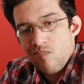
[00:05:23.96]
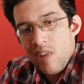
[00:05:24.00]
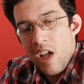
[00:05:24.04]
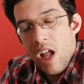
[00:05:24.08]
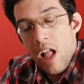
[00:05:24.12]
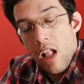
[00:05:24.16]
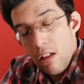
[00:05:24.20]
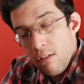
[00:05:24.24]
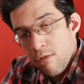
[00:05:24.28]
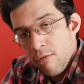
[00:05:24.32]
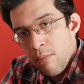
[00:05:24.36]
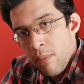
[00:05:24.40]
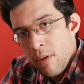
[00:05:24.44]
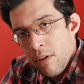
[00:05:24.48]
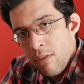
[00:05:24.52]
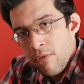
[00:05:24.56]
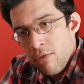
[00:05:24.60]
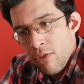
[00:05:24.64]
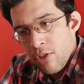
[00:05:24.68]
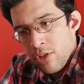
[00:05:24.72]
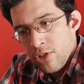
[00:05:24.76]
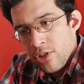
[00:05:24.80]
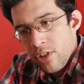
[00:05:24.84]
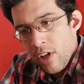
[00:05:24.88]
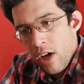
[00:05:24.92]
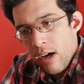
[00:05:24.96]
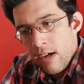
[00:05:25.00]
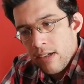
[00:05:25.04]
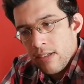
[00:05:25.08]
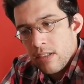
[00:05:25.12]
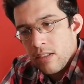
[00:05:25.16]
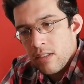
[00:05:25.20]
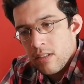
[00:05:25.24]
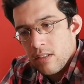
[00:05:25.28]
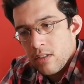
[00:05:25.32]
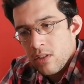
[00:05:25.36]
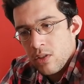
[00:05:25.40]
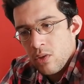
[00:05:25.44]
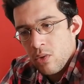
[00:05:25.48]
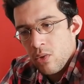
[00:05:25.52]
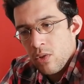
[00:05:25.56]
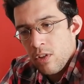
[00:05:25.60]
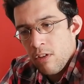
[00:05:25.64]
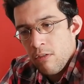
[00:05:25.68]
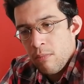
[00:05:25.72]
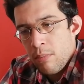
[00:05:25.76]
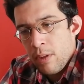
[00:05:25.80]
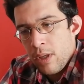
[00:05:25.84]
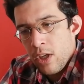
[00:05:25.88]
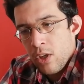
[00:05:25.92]
Elfman, for starters, could
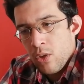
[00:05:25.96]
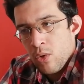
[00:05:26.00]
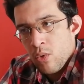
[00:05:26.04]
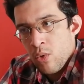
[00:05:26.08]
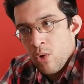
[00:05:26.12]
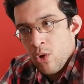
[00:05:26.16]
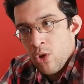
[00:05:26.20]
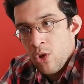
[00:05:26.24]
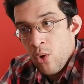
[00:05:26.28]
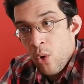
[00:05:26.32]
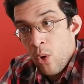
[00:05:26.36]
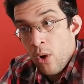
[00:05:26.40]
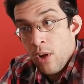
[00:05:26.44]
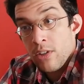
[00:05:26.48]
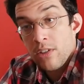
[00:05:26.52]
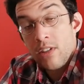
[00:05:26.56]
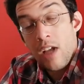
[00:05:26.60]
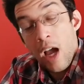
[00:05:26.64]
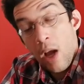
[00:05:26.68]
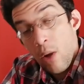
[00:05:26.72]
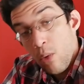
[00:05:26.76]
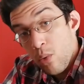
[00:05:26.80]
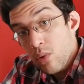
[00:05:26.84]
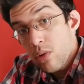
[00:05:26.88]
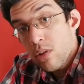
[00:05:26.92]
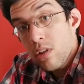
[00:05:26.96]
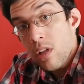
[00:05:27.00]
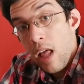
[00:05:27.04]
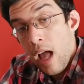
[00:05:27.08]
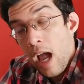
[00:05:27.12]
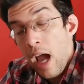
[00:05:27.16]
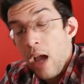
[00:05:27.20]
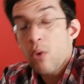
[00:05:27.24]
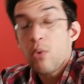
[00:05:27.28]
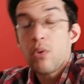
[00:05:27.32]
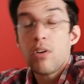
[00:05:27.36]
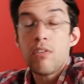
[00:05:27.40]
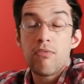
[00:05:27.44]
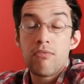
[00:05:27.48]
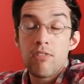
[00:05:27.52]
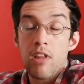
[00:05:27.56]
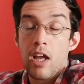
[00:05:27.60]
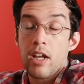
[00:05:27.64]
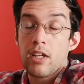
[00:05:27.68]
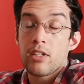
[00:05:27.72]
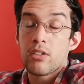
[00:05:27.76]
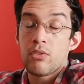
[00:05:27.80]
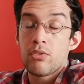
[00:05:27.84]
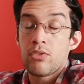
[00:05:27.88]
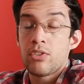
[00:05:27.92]
have been a good choice. I would, I would have
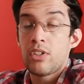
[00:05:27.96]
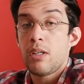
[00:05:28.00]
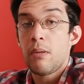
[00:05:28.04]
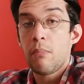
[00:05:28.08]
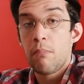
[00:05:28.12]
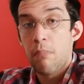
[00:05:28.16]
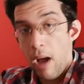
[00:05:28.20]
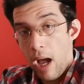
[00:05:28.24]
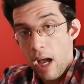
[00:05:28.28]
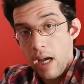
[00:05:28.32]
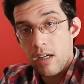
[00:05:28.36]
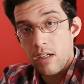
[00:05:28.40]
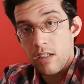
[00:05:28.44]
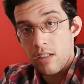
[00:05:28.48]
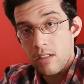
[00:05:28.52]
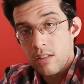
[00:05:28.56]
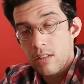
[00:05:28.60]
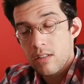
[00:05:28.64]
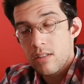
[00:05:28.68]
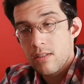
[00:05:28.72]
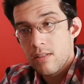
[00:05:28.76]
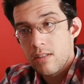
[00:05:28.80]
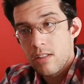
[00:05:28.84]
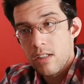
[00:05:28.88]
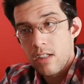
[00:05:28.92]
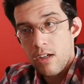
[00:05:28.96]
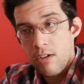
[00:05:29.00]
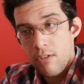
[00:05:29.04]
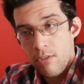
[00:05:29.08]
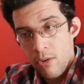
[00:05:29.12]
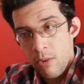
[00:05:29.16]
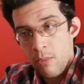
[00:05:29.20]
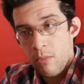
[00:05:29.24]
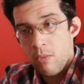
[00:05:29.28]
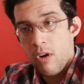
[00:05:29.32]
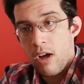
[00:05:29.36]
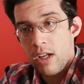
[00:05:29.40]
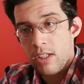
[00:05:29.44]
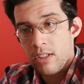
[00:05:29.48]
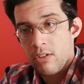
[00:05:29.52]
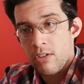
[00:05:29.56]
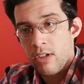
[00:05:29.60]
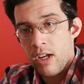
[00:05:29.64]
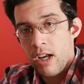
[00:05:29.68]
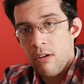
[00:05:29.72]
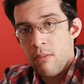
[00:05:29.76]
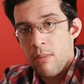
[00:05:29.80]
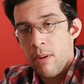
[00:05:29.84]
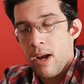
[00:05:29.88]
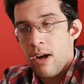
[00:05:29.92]
liked to see Bacchus from Quatro
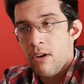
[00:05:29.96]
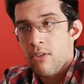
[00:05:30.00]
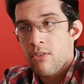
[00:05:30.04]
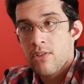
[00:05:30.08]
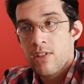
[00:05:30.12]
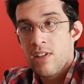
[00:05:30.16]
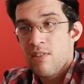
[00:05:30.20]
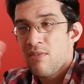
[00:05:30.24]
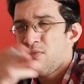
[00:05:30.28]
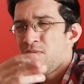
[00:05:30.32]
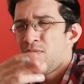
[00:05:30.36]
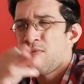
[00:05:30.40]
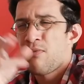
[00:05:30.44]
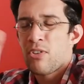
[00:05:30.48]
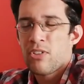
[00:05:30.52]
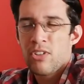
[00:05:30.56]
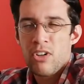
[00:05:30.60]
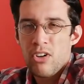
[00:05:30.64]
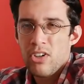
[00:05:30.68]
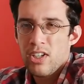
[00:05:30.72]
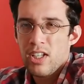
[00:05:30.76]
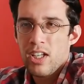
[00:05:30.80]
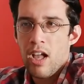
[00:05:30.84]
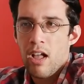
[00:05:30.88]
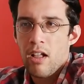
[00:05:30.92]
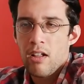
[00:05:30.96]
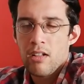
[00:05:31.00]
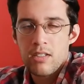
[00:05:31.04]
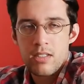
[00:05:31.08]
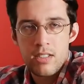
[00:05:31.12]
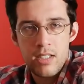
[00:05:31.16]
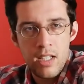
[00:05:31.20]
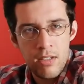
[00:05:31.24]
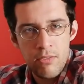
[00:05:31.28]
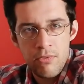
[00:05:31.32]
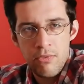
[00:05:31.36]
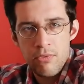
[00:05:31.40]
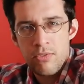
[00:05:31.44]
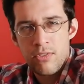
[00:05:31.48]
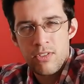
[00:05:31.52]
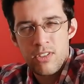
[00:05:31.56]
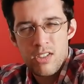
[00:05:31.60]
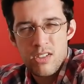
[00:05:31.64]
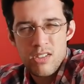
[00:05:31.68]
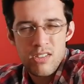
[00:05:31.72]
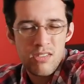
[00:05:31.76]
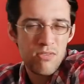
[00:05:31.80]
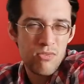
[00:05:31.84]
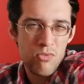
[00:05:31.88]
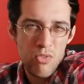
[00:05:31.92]
Cerberus, if for nothing else than for
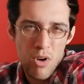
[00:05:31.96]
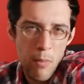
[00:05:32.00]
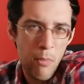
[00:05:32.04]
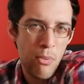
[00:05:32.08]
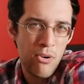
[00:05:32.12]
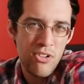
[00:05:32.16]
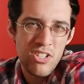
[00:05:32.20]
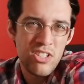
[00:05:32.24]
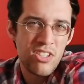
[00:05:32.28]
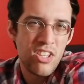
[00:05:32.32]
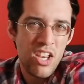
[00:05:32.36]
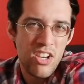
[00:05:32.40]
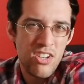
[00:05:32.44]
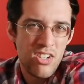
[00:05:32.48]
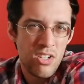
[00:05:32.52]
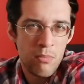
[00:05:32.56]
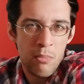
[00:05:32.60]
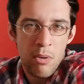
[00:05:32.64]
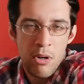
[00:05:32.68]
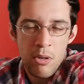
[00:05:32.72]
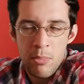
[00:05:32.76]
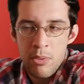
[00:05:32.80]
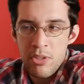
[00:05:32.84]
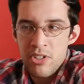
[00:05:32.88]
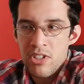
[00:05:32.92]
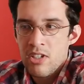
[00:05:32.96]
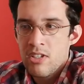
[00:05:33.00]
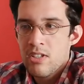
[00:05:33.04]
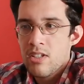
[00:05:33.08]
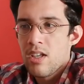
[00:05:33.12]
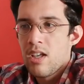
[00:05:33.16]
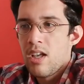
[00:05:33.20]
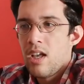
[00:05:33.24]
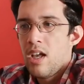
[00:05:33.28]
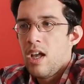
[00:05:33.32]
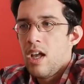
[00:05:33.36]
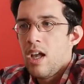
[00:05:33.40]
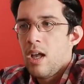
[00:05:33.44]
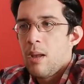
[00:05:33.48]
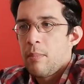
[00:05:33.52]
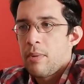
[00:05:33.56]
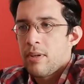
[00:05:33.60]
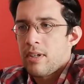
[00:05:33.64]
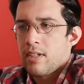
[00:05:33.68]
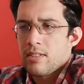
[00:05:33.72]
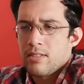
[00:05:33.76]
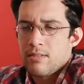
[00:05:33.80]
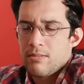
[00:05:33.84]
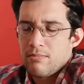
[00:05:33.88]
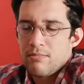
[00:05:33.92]
just representation purposes,
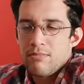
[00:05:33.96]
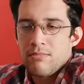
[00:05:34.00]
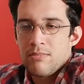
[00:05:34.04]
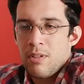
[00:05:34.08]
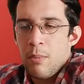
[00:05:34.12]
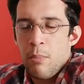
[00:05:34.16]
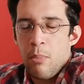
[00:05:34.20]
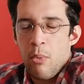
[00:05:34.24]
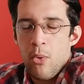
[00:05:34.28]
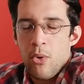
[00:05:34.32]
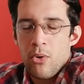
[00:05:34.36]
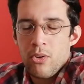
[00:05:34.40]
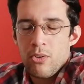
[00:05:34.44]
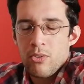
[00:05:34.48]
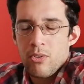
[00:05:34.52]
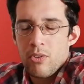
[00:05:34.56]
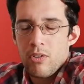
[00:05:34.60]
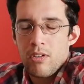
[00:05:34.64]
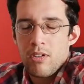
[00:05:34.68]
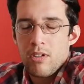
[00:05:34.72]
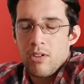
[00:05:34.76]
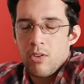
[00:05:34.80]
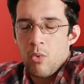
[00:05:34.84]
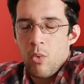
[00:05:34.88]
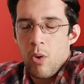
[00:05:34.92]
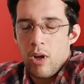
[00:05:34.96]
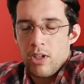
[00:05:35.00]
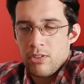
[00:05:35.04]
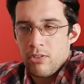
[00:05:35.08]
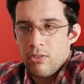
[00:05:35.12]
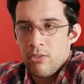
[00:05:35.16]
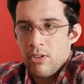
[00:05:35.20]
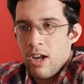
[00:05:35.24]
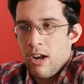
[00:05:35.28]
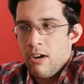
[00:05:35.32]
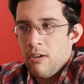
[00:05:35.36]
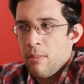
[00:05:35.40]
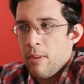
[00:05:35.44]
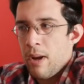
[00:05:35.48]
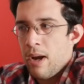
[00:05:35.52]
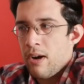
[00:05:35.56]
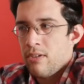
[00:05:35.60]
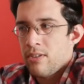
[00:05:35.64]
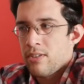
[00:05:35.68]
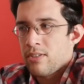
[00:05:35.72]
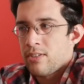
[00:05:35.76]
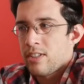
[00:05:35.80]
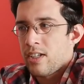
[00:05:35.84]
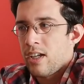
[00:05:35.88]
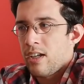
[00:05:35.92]
because the poor Quatro
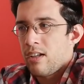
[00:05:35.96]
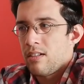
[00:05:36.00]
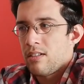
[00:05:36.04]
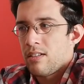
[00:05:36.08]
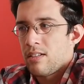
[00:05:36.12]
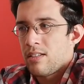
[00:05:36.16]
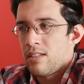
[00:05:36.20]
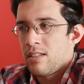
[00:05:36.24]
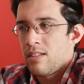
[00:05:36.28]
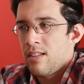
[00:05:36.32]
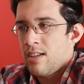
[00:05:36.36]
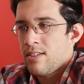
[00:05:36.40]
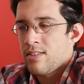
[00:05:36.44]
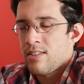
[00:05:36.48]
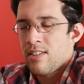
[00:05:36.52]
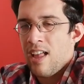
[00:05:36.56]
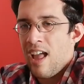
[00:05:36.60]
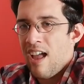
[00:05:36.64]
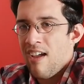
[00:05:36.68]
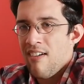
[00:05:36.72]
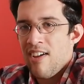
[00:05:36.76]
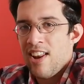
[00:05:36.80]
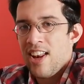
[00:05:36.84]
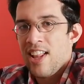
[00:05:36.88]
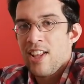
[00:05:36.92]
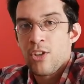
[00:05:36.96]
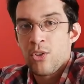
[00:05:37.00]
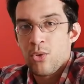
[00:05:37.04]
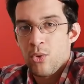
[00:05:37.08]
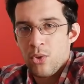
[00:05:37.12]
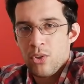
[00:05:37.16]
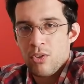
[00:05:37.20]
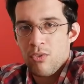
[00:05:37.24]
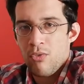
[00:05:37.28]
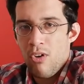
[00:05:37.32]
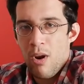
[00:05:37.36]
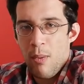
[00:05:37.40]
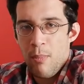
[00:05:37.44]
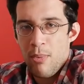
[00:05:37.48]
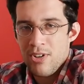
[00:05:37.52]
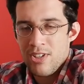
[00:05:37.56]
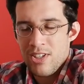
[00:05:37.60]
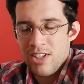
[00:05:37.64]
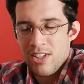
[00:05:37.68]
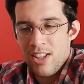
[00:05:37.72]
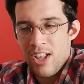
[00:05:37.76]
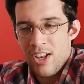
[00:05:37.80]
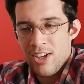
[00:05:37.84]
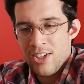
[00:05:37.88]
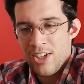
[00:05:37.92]
Cerberus guild doesn't have any sort of
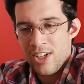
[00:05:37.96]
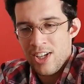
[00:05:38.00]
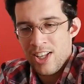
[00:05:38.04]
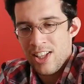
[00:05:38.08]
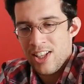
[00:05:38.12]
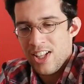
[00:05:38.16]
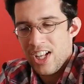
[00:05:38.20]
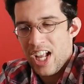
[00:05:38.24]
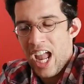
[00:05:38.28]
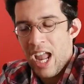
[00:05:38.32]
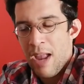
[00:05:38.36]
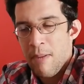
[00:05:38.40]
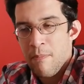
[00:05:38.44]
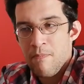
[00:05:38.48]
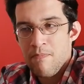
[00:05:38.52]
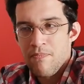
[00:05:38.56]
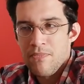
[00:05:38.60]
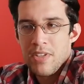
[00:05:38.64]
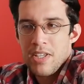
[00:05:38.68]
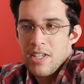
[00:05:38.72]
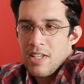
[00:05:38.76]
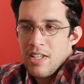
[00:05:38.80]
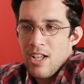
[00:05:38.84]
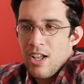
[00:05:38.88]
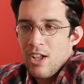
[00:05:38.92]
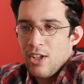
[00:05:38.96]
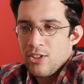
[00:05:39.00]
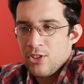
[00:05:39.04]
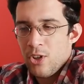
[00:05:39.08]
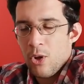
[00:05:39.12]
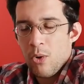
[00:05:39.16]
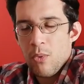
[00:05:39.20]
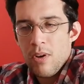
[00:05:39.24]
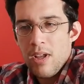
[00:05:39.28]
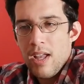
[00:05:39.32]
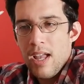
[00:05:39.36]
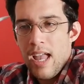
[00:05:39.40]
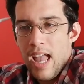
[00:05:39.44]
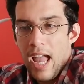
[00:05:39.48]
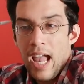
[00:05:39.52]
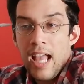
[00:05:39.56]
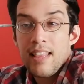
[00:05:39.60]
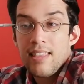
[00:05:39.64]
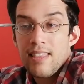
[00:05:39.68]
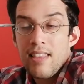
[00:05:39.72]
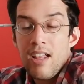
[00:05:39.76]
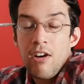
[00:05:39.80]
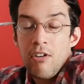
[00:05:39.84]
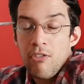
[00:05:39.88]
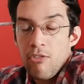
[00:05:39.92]
representation in the game. So,
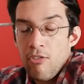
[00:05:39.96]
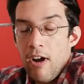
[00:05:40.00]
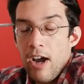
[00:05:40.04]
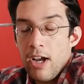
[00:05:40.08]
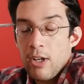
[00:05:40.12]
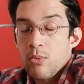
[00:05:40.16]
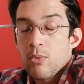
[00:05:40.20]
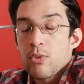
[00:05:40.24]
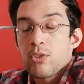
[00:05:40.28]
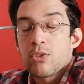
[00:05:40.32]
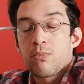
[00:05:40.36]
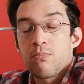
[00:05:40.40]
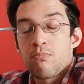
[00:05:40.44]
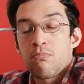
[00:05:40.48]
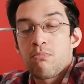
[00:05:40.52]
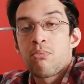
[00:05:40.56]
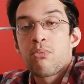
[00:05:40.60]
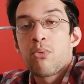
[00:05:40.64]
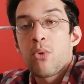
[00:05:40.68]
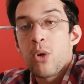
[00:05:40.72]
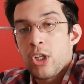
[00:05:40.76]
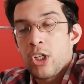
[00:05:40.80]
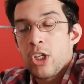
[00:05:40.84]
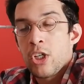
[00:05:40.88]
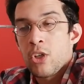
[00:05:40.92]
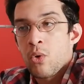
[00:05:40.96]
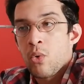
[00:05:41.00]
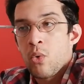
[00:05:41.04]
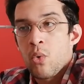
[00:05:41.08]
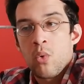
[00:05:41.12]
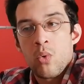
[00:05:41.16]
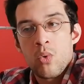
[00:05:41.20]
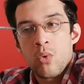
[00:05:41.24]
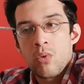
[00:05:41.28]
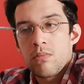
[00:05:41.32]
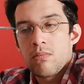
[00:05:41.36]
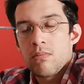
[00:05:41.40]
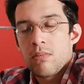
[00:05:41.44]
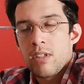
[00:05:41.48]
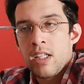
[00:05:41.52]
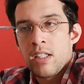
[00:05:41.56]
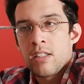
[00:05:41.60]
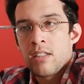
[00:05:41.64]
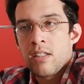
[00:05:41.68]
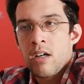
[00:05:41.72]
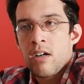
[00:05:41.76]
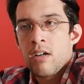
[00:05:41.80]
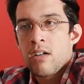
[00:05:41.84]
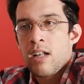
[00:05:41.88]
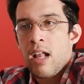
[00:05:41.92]
and their fight was pretty cool. It
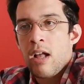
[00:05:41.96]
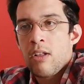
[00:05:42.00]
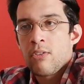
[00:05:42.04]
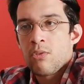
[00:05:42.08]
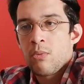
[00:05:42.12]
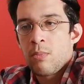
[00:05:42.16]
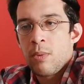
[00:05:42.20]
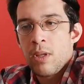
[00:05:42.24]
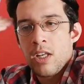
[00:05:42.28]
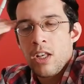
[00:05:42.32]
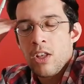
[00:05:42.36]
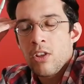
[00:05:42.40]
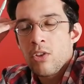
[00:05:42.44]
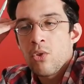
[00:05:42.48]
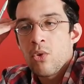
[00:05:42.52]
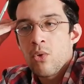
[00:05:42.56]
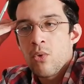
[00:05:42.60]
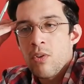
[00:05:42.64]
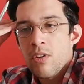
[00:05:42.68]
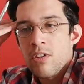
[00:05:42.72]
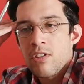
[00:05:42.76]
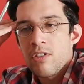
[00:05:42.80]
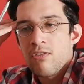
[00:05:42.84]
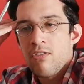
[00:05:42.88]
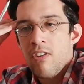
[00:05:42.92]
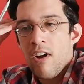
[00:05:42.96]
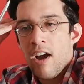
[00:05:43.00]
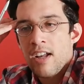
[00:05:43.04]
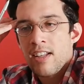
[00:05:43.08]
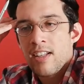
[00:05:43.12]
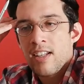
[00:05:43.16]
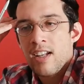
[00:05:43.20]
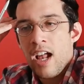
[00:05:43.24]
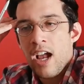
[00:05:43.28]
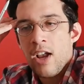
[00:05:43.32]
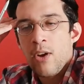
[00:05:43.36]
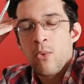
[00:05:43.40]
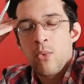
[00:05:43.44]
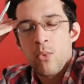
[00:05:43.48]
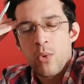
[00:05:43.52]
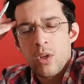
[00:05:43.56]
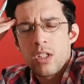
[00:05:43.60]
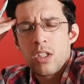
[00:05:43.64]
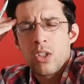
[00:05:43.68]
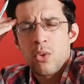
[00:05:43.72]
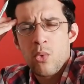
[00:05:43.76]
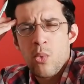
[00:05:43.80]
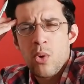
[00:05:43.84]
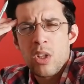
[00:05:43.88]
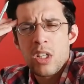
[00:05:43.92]
turned out to be an endurance fight, and I
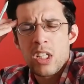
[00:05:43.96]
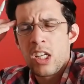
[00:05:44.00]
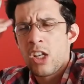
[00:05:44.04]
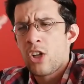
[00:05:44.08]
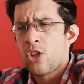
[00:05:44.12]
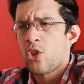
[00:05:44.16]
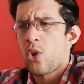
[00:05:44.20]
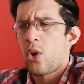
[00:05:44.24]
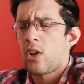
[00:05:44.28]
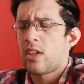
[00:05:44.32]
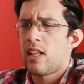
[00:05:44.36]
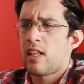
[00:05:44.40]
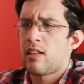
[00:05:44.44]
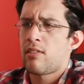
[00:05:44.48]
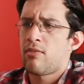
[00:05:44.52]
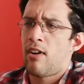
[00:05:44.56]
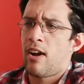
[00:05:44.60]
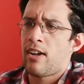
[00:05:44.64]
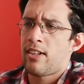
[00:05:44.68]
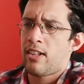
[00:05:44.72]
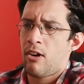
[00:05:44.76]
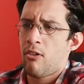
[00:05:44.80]
really, really enjoyed that fight.